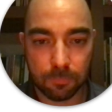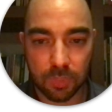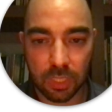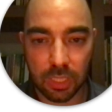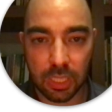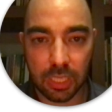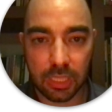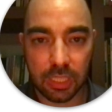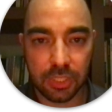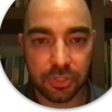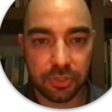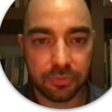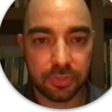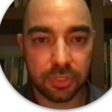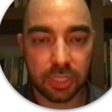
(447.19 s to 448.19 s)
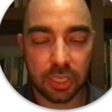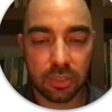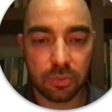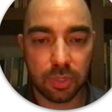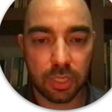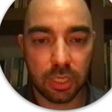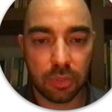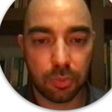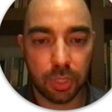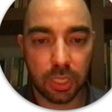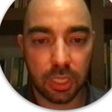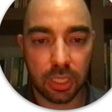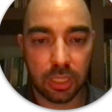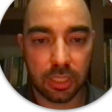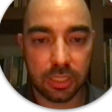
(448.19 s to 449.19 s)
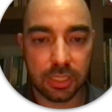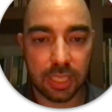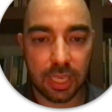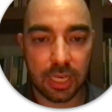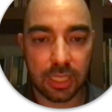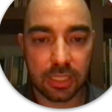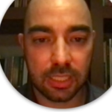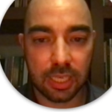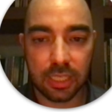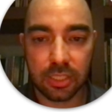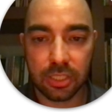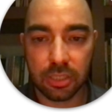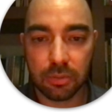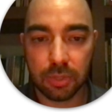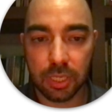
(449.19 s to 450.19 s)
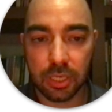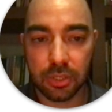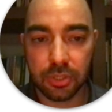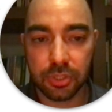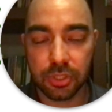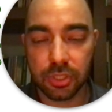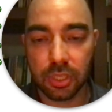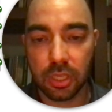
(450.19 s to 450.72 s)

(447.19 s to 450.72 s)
like the server-side rendering and the static site generators.